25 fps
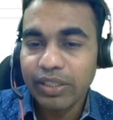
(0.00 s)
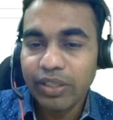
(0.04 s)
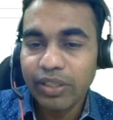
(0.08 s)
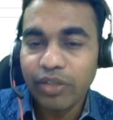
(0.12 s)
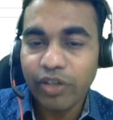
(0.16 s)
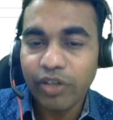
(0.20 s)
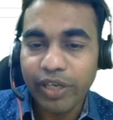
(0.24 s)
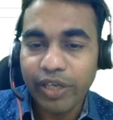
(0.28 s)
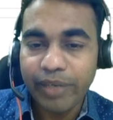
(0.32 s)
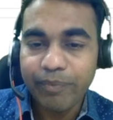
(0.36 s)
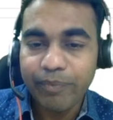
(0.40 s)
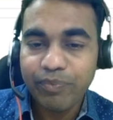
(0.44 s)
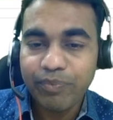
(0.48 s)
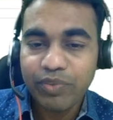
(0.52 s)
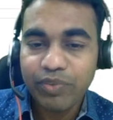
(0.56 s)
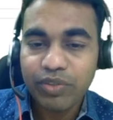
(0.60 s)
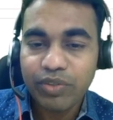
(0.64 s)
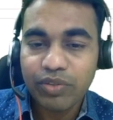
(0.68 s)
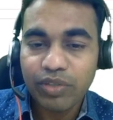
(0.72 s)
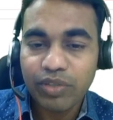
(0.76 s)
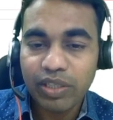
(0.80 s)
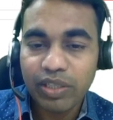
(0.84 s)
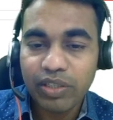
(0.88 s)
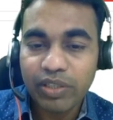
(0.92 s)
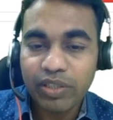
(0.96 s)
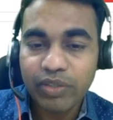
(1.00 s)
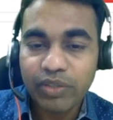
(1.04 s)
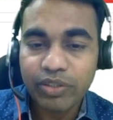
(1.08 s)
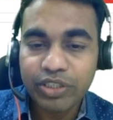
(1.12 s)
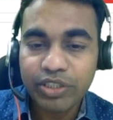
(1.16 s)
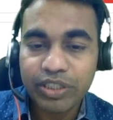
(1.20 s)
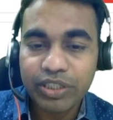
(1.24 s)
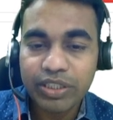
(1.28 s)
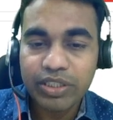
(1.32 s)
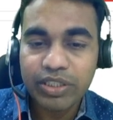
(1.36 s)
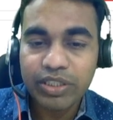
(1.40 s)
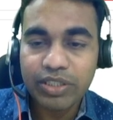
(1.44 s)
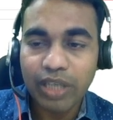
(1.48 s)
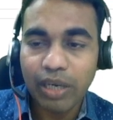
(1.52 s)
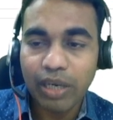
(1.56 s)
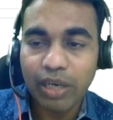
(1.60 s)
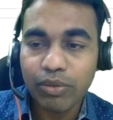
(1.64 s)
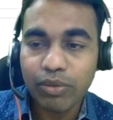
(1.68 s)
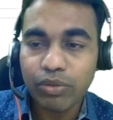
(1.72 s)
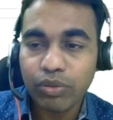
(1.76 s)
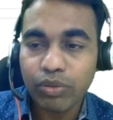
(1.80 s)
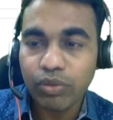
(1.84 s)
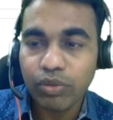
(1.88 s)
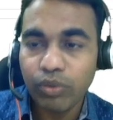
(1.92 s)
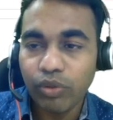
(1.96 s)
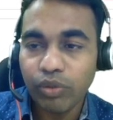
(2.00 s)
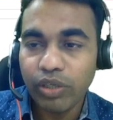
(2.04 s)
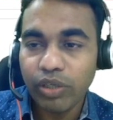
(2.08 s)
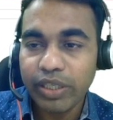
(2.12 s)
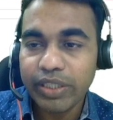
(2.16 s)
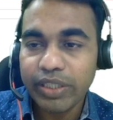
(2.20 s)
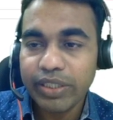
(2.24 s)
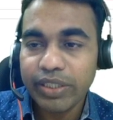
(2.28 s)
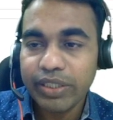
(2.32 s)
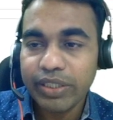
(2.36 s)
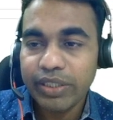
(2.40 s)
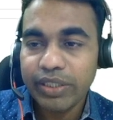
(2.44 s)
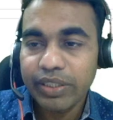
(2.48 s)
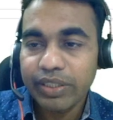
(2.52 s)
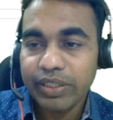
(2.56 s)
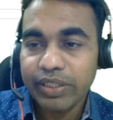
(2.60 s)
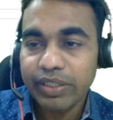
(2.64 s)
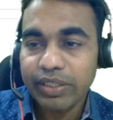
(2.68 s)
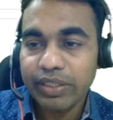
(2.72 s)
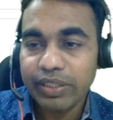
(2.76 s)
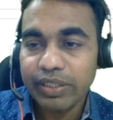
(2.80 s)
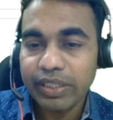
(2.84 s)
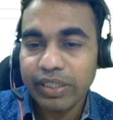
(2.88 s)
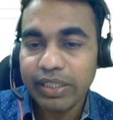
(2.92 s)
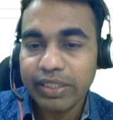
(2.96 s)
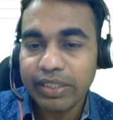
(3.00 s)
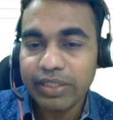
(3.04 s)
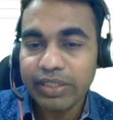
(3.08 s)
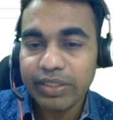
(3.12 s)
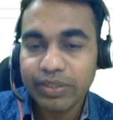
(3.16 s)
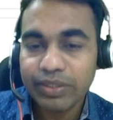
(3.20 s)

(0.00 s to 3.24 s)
Okay, so now the question is how to code it, right?